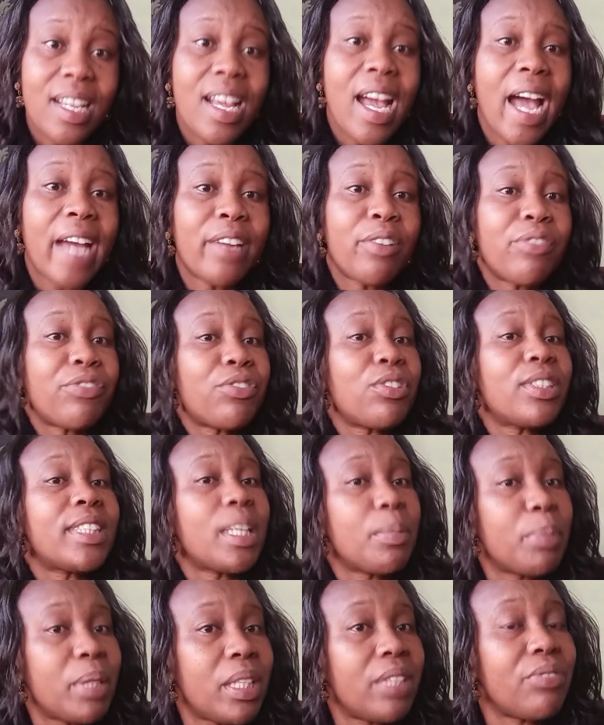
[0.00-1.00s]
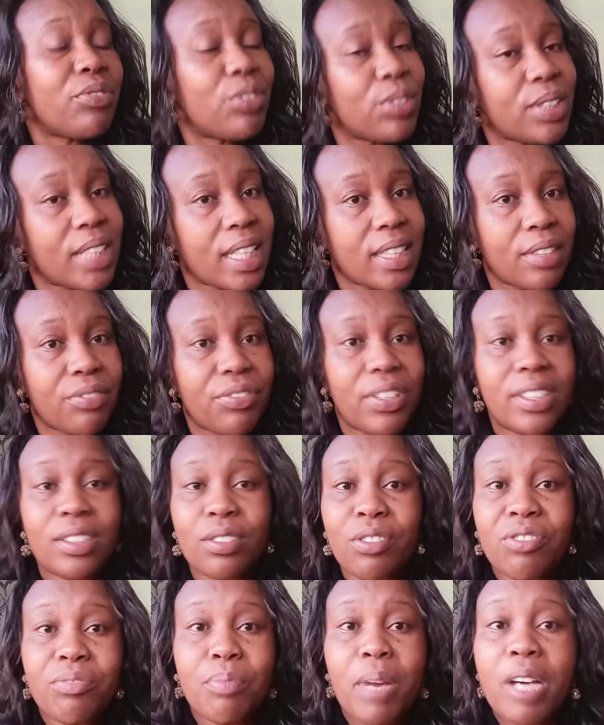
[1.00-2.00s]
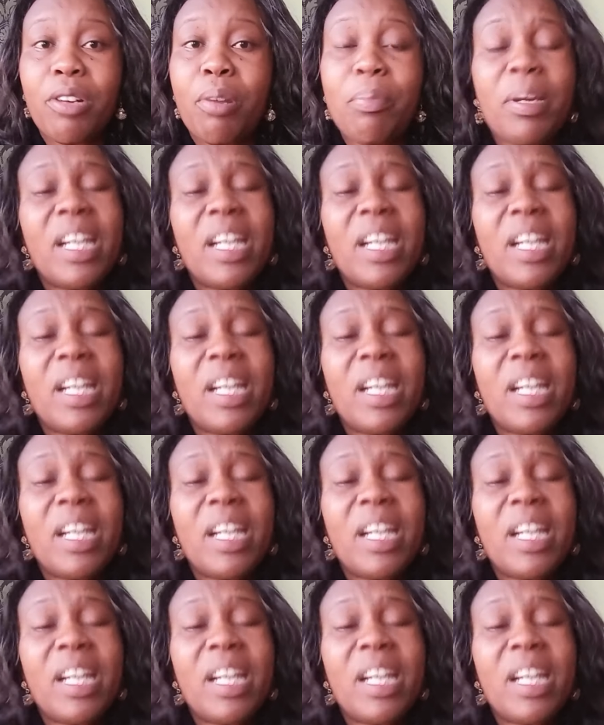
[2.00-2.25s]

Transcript: And of course, I believe those are the fans of Marwa.